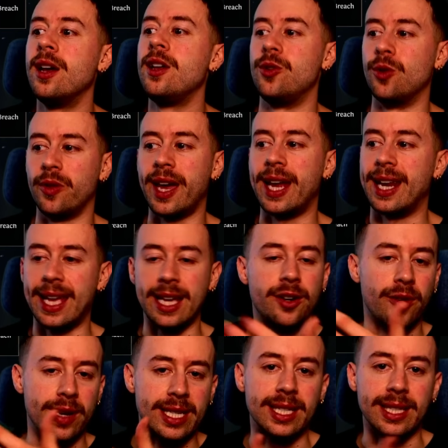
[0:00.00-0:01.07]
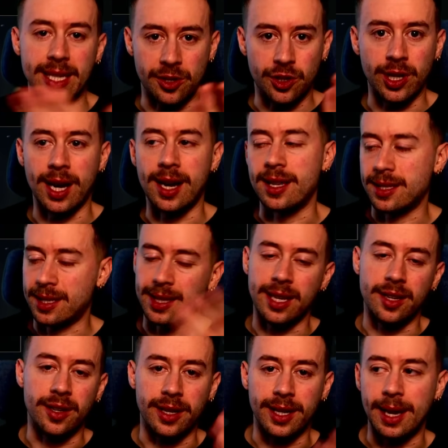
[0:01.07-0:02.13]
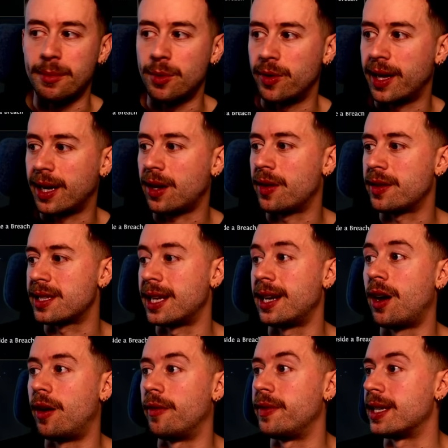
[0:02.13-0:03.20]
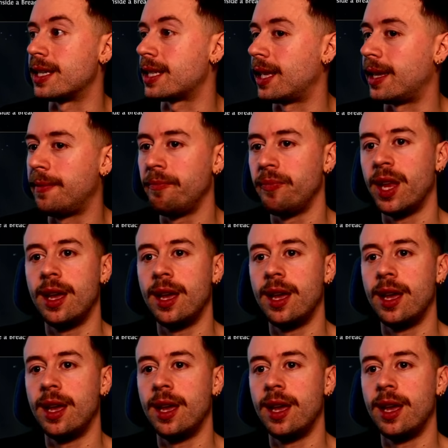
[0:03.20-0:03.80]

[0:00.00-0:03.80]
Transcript: you're then increasing this chance, and then you're going to get more of that content, obviously.